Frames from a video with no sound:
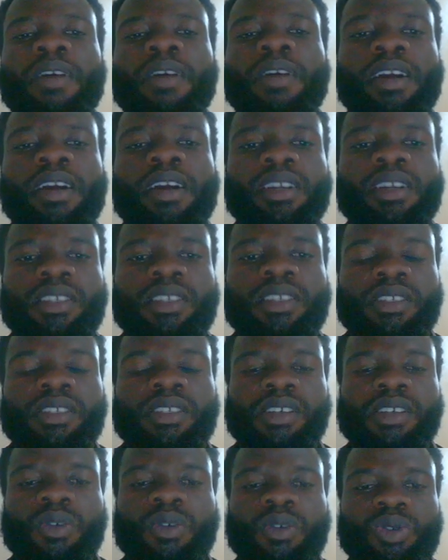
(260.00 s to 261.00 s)
It is
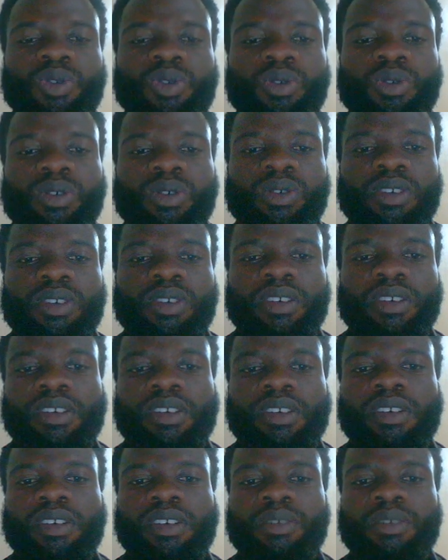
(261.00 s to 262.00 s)
also
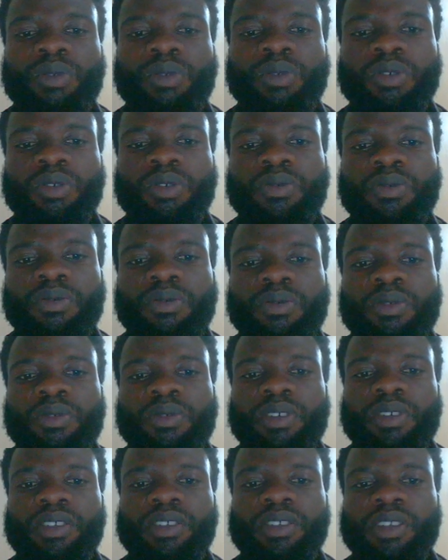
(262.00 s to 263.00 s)
improved
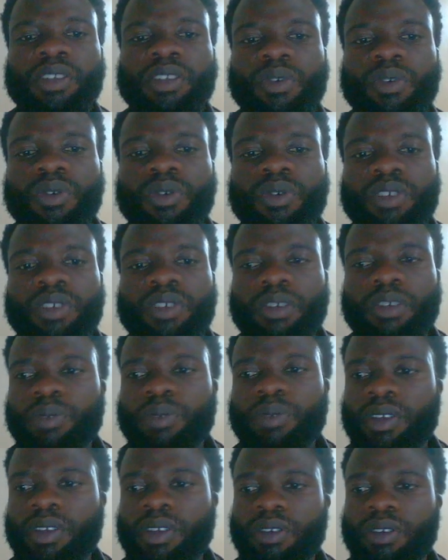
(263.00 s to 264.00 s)
in record keeping
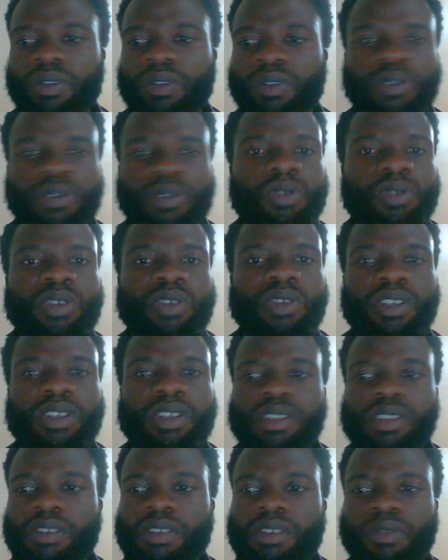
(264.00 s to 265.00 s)
of students'
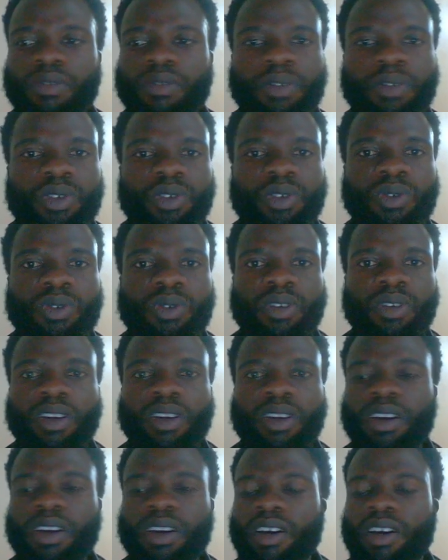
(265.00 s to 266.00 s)
information
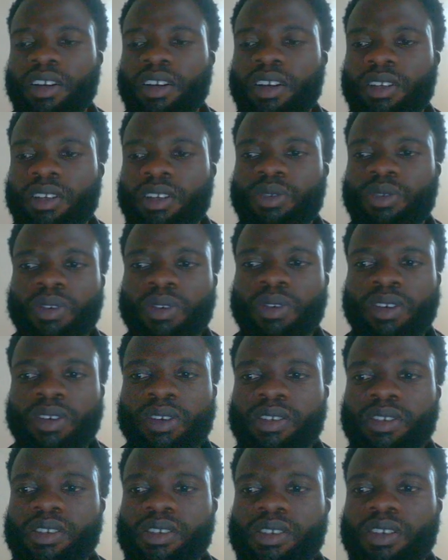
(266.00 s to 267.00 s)
and as well as